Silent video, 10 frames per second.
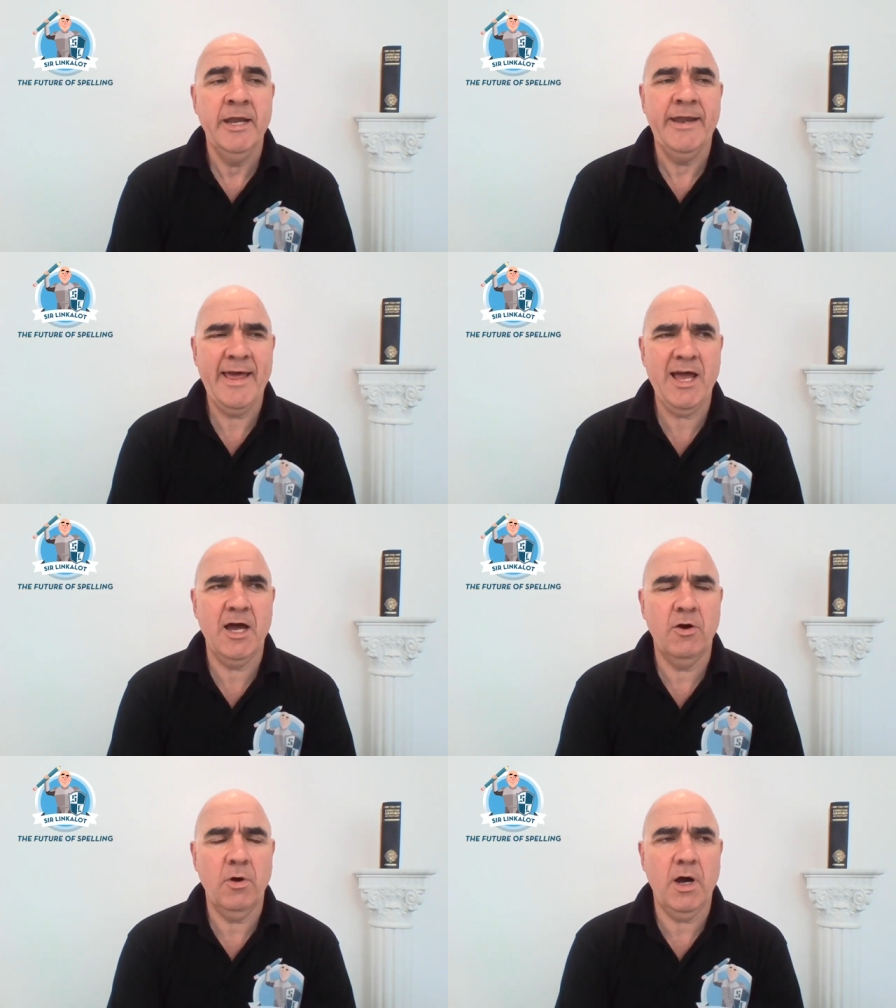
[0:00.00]

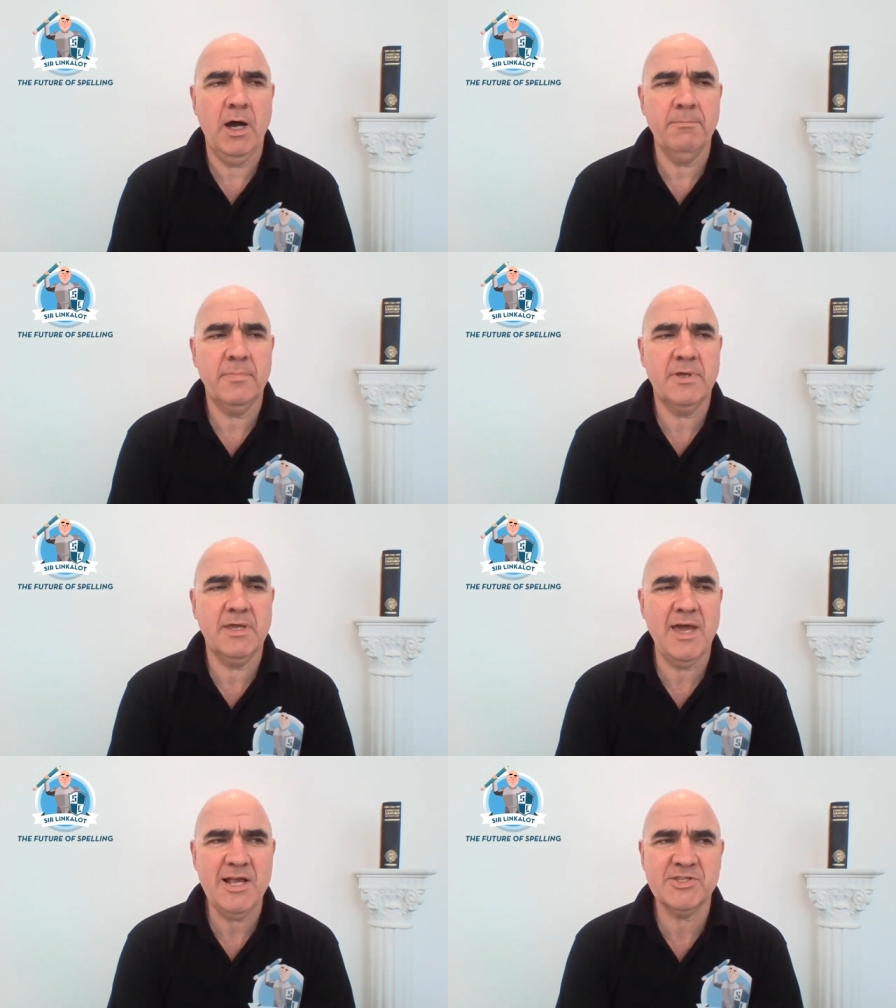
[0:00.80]
Now, I'm
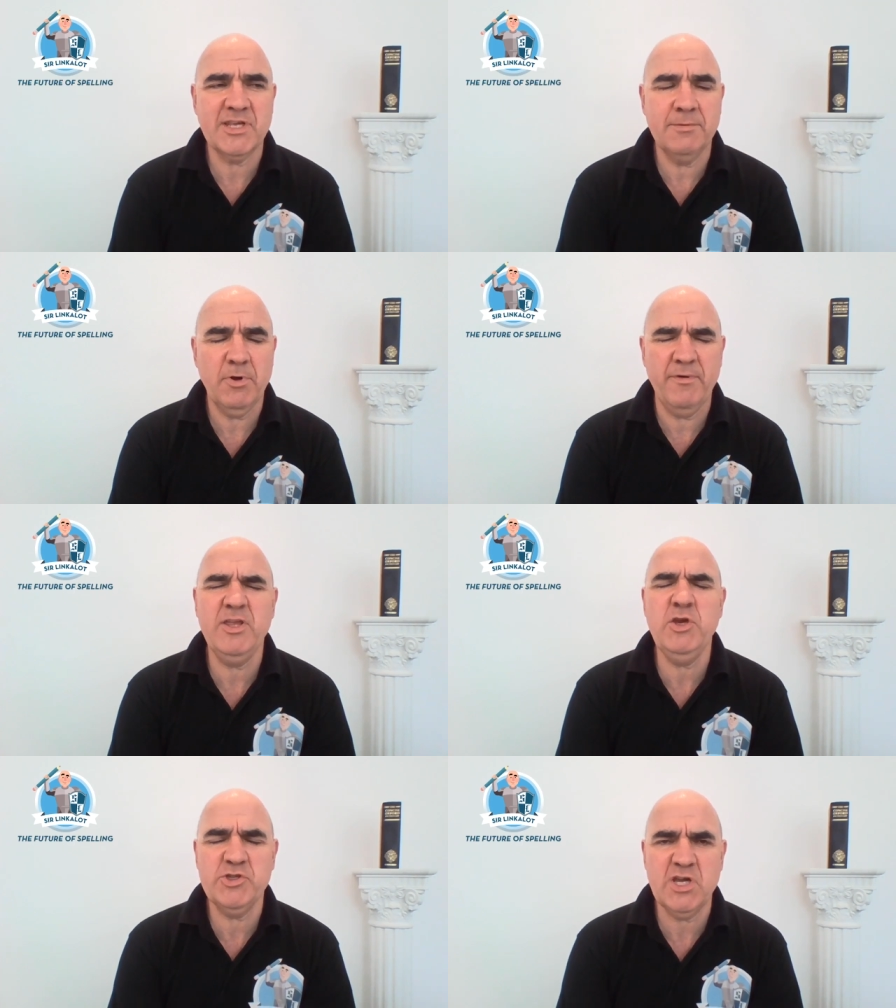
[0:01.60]
guessing, but
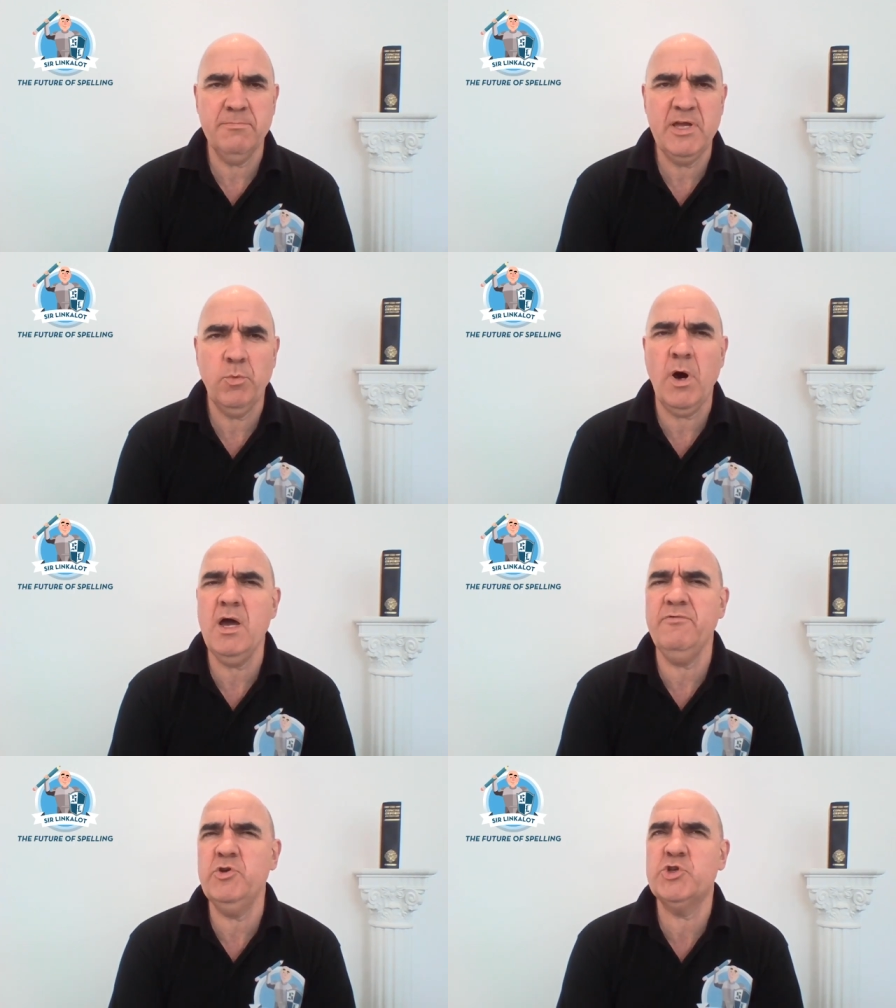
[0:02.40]
you tell me,
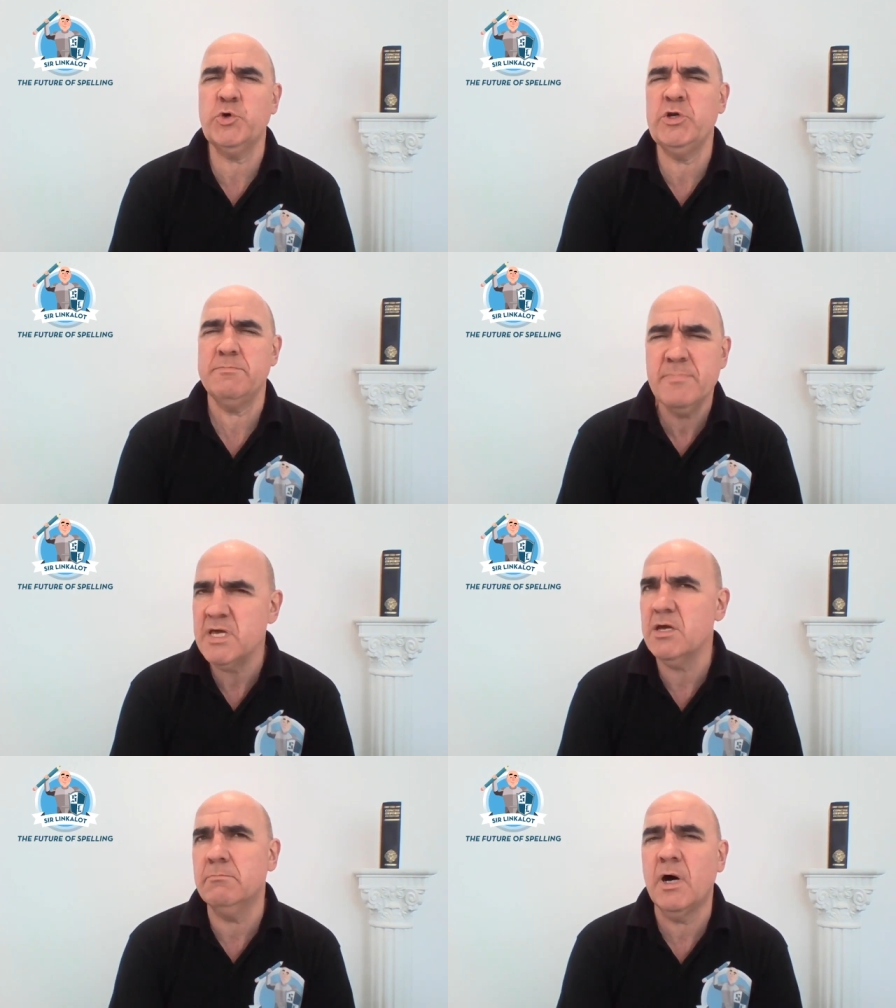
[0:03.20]
why have you joined
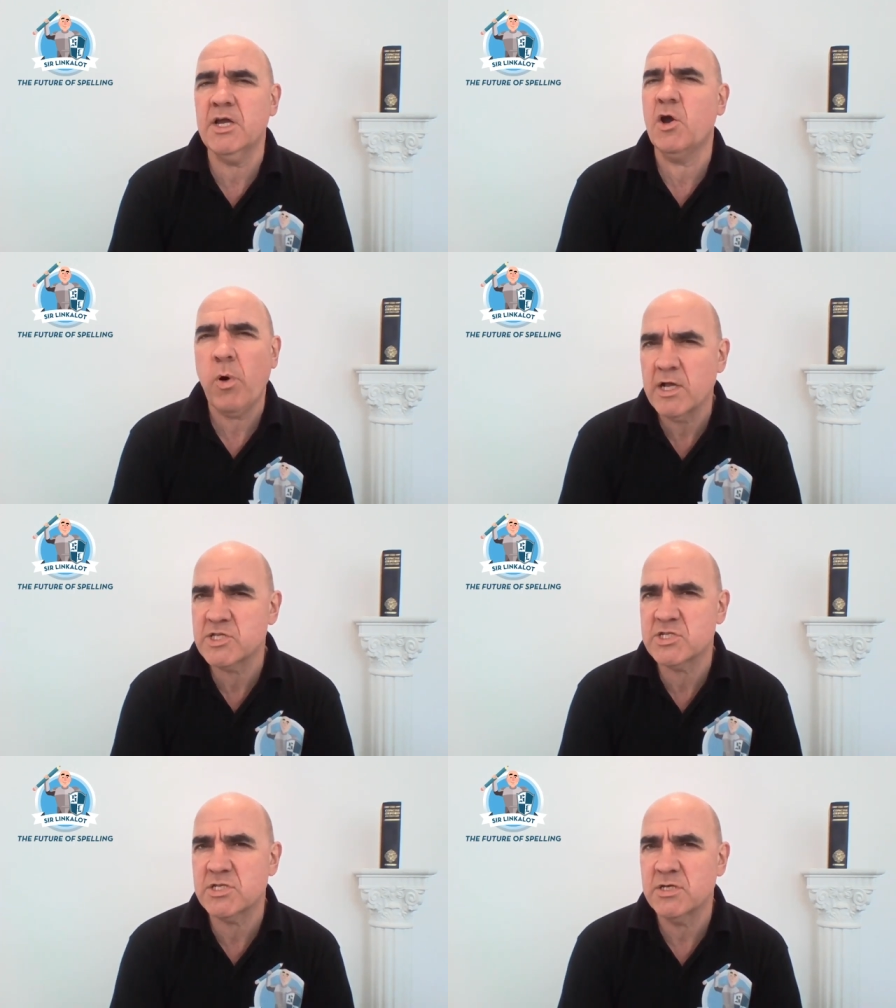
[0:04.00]
me in my
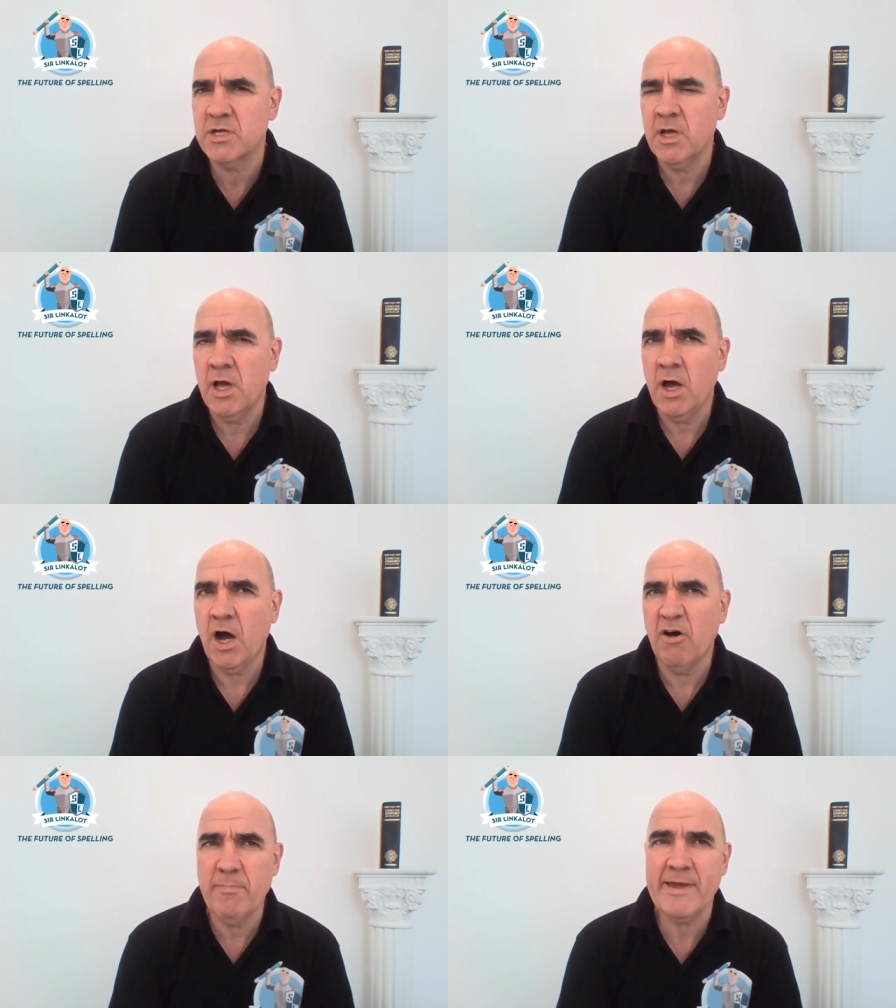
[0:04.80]
quest
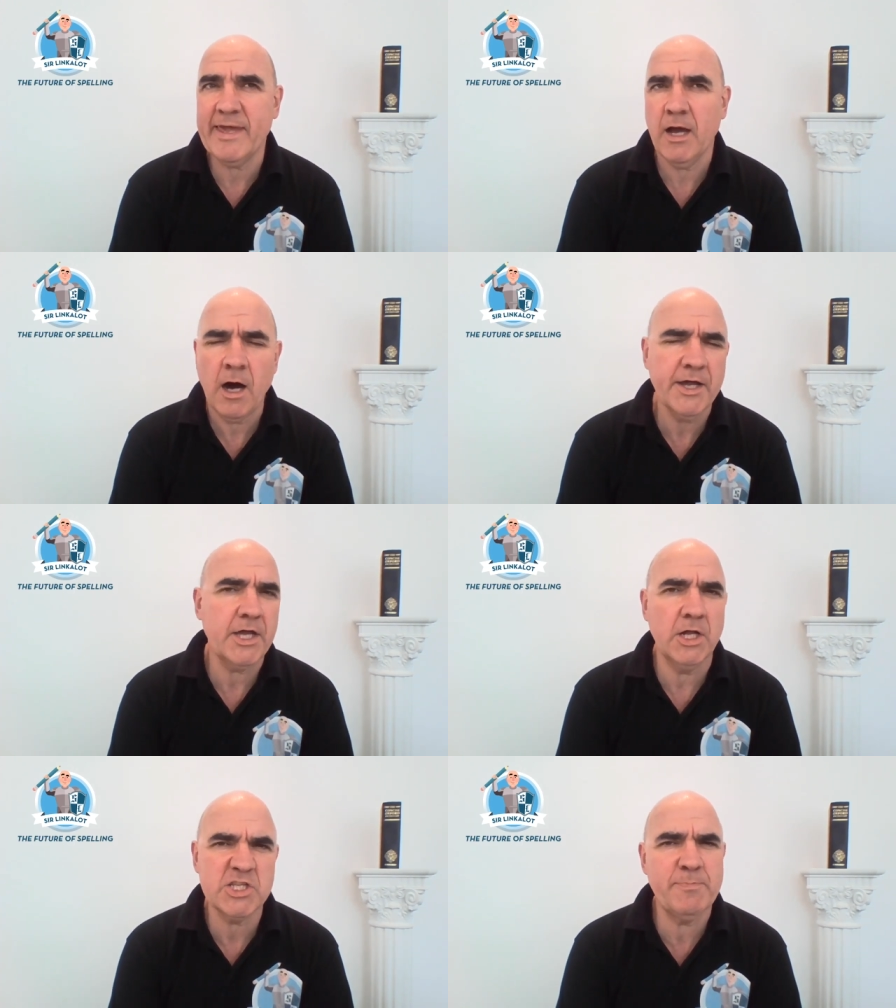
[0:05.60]
of making I
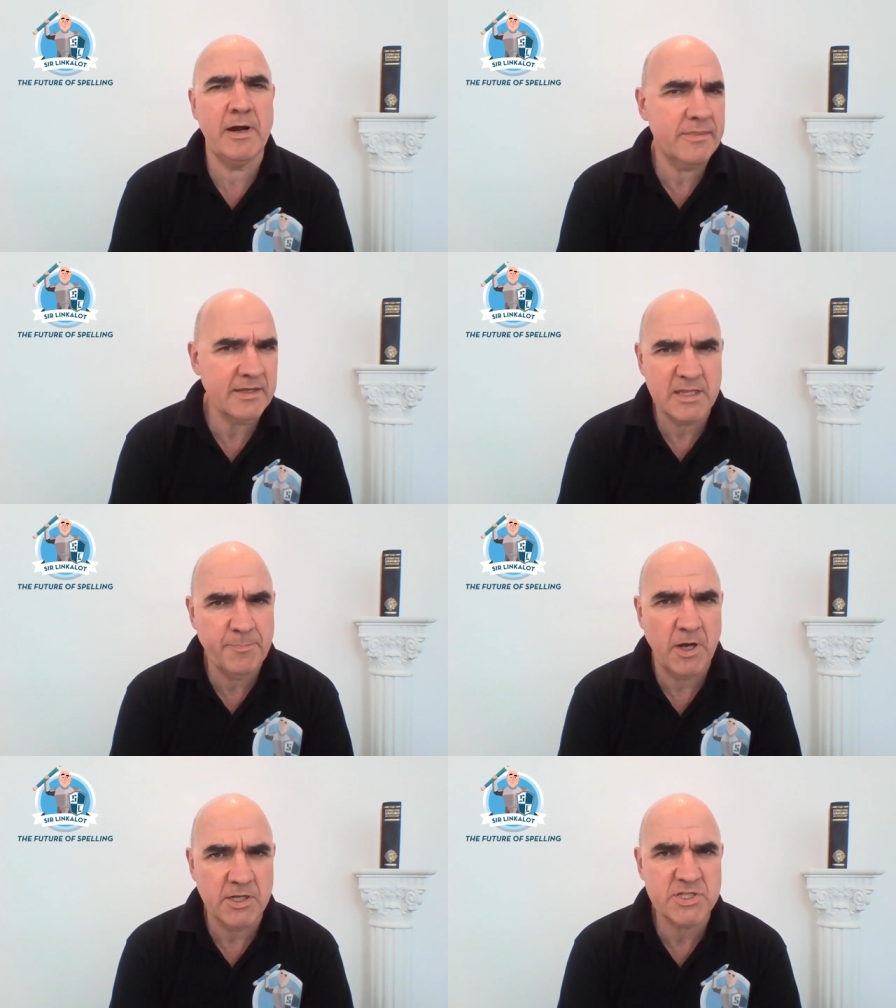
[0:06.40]
can't spell a thing of the
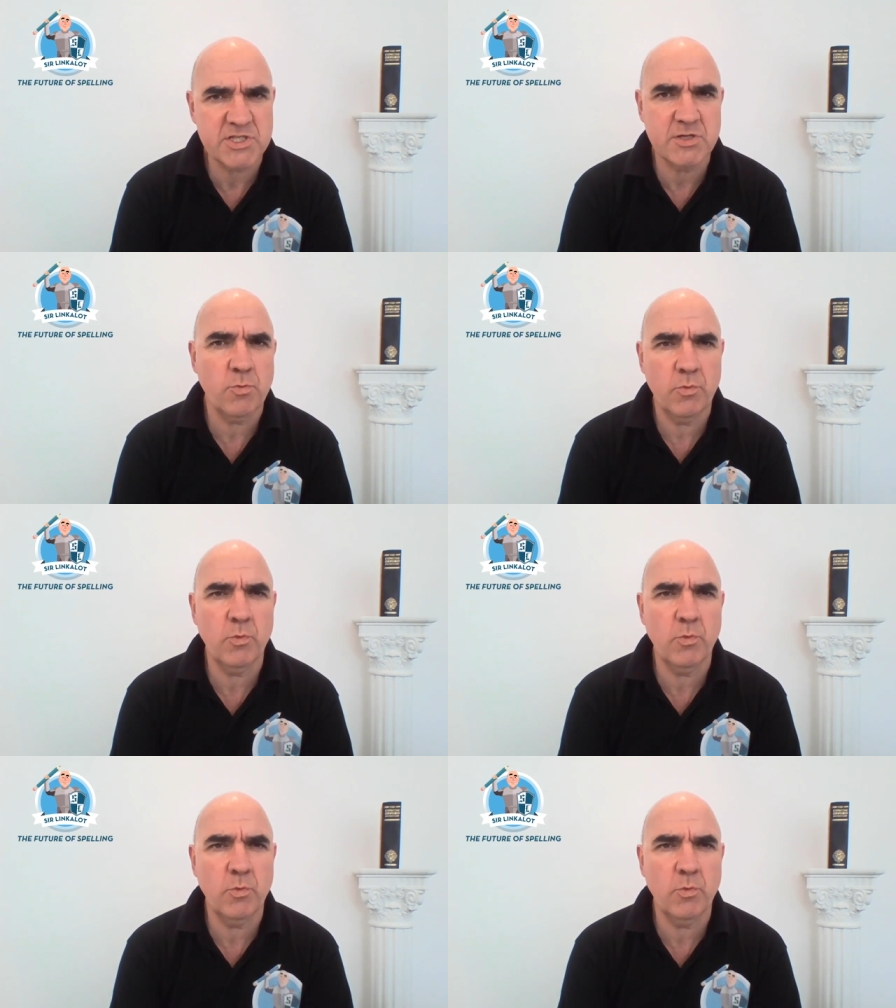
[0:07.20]
past?